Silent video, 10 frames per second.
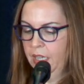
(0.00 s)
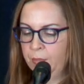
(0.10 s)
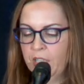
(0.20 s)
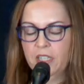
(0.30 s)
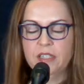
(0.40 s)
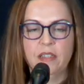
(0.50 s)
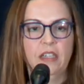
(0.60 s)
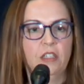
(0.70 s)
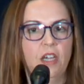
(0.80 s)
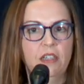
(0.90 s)
I'm not going to say
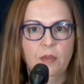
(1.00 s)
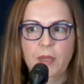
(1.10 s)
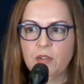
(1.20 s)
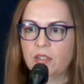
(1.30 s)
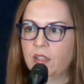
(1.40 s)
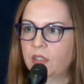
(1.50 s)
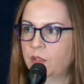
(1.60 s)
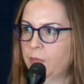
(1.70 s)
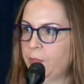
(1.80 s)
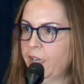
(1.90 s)
a lot about
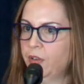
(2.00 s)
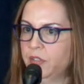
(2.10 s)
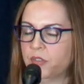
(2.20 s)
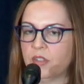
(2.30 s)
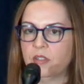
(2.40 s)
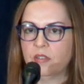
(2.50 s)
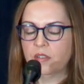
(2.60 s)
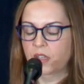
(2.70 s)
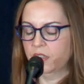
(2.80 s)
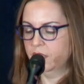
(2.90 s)
uh, my background since
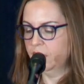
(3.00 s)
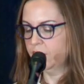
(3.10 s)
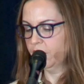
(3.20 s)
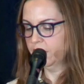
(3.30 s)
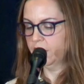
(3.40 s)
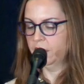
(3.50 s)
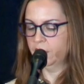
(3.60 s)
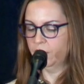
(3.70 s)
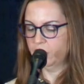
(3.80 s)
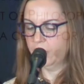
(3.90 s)
uh, Steve's already done a great